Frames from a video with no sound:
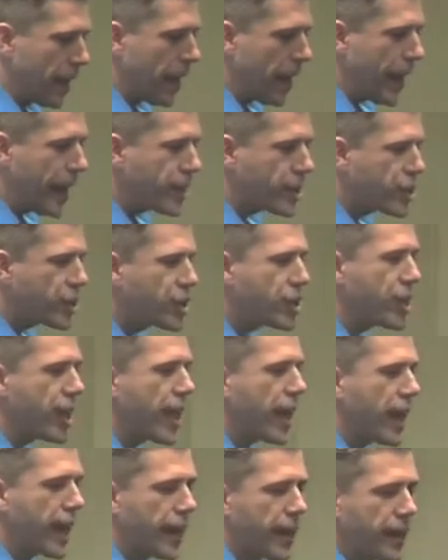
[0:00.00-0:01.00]
Let's
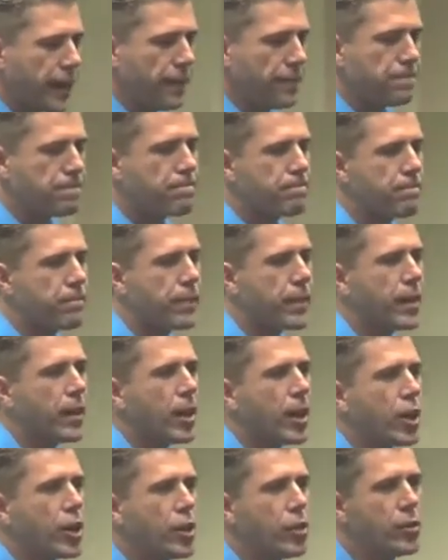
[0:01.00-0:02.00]
share
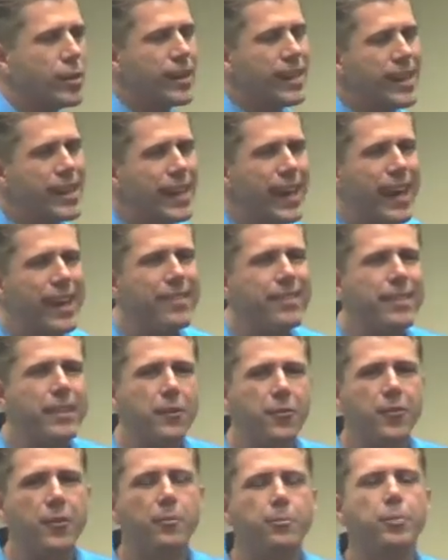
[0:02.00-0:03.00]
a unique and
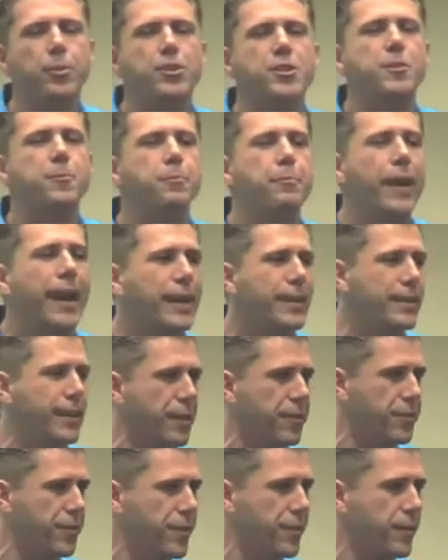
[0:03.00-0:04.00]
different
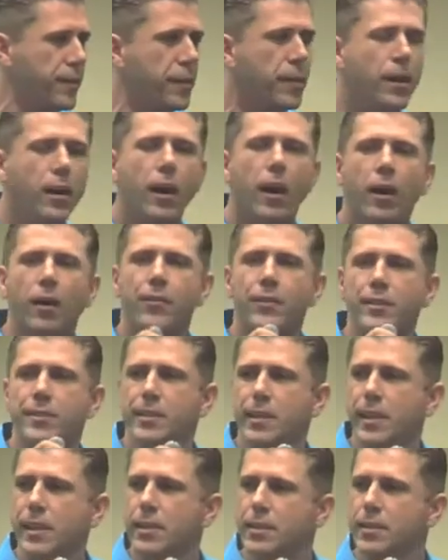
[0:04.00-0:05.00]
perspective on
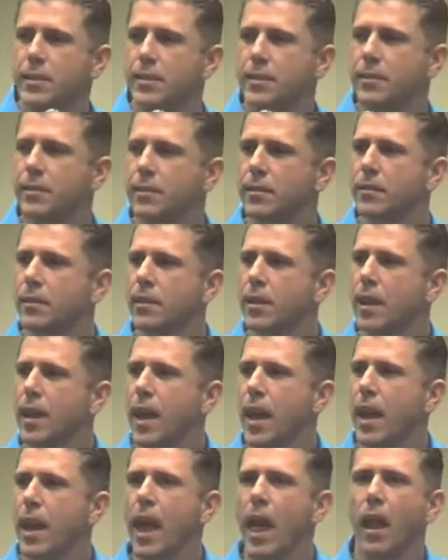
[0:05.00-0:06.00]
disease
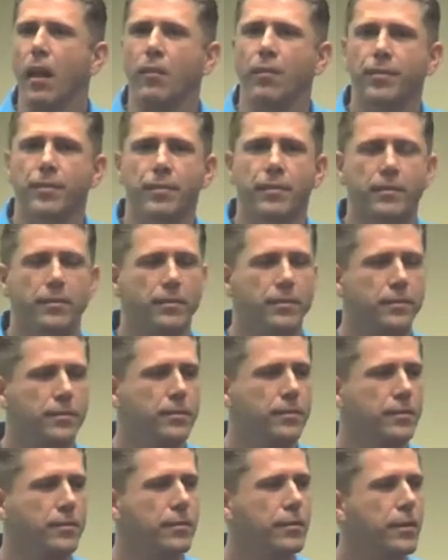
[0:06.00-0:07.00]
and health.
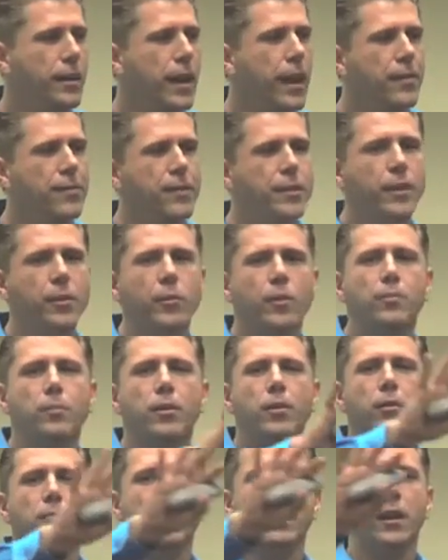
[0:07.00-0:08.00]
Everything will
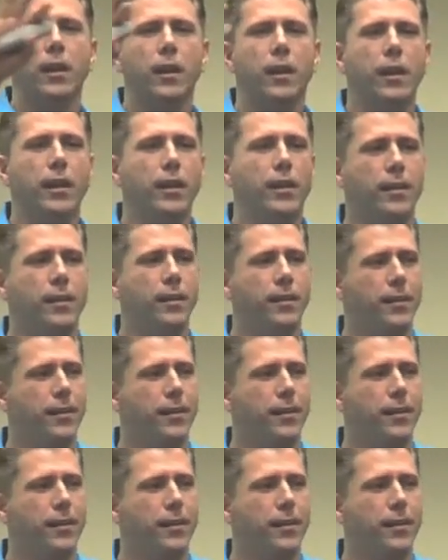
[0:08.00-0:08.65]
become clear.